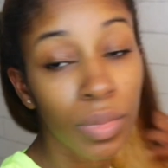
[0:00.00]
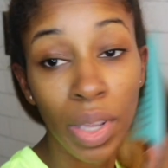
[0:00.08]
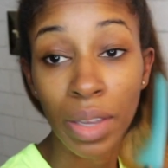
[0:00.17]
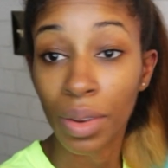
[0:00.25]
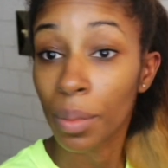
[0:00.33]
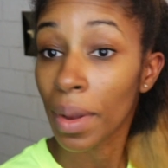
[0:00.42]

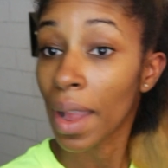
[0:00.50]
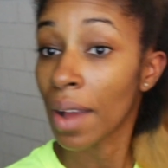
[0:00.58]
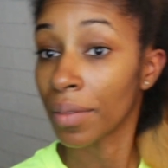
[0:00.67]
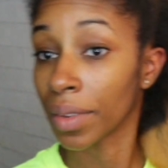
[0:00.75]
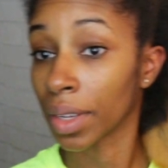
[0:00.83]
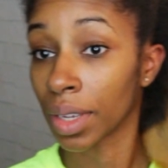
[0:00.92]
And the way I
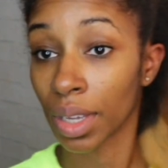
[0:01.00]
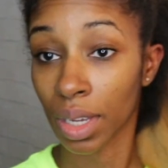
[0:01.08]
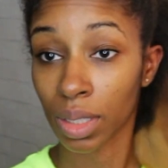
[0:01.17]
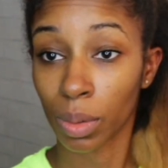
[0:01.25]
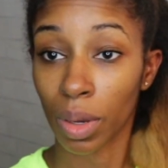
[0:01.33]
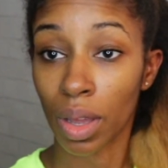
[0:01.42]
figured,
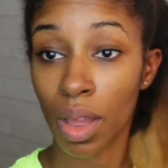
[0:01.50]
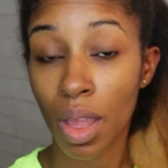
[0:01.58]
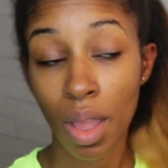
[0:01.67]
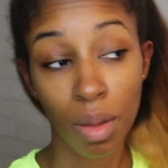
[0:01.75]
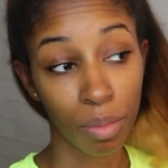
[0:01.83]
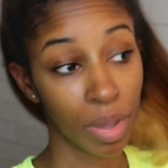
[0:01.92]
guess what?
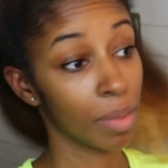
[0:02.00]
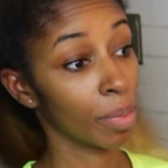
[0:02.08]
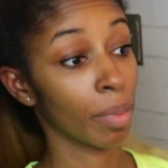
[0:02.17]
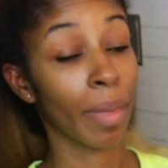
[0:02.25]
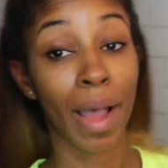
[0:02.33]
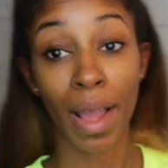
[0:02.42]

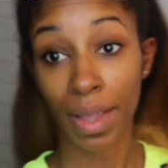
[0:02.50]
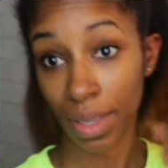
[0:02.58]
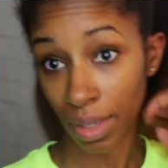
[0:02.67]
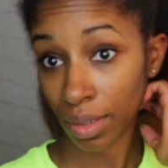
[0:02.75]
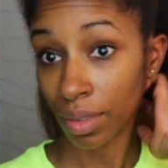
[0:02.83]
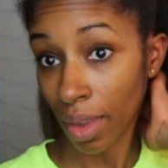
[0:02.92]
People
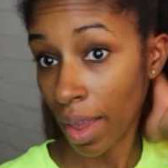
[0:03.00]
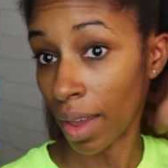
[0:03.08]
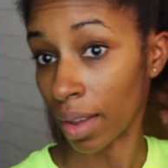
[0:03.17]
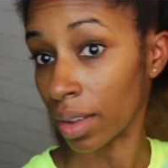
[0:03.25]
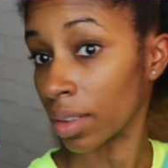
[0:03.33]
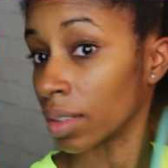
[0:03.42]
buying
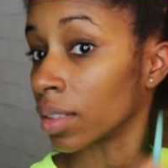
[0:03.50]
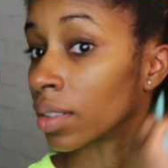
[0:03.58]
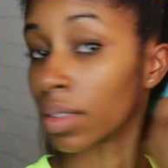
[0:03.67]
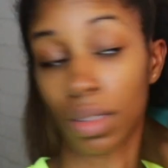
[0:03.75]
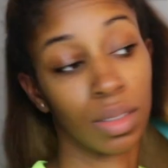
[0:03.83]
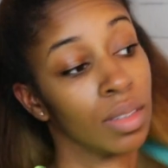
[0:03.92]
hair
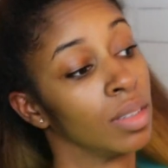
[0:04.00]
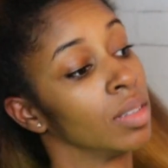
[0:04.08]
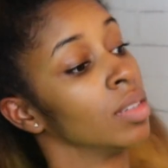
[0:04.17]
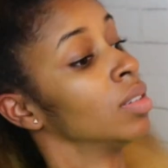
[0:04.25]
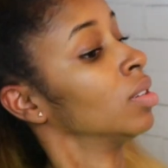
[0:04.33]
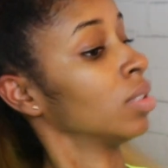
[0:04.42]

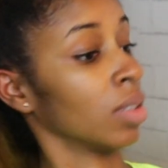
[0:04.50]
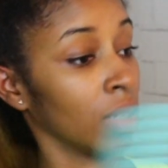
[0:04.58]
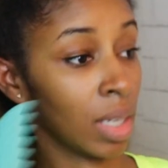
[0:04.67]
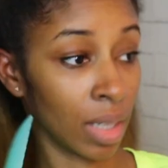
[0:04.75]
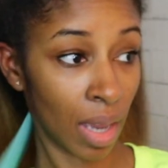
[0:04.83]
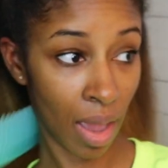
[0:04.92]
so
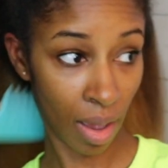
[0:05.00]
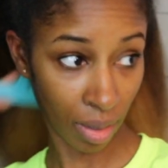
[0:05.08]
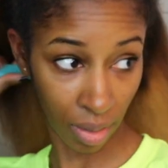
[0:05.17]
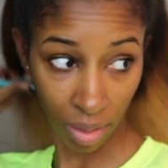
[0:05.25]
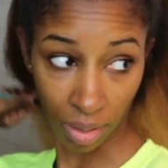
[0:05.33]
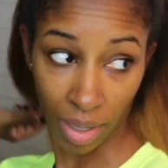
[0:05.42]
that they have
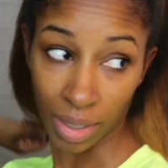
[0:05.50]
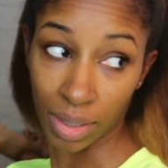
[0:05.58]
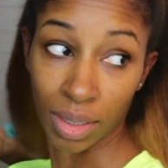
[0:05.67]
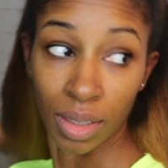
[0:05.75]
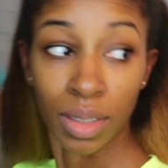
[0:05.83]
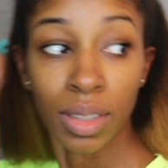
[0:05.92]
to look like
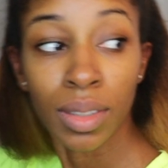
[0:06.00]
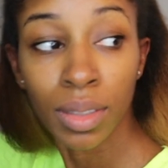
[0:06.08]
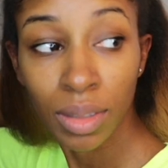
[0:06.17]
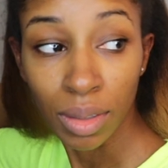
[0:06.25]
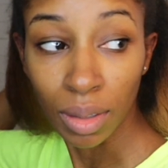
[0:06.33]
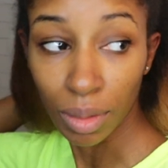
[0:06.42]
this.
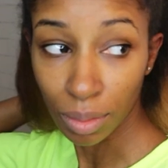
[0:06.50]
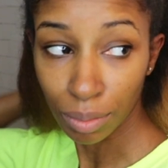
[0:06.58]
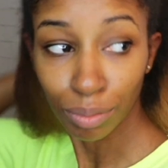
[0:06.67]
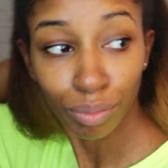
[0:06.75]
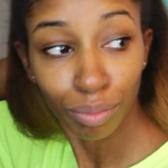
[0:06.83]
So,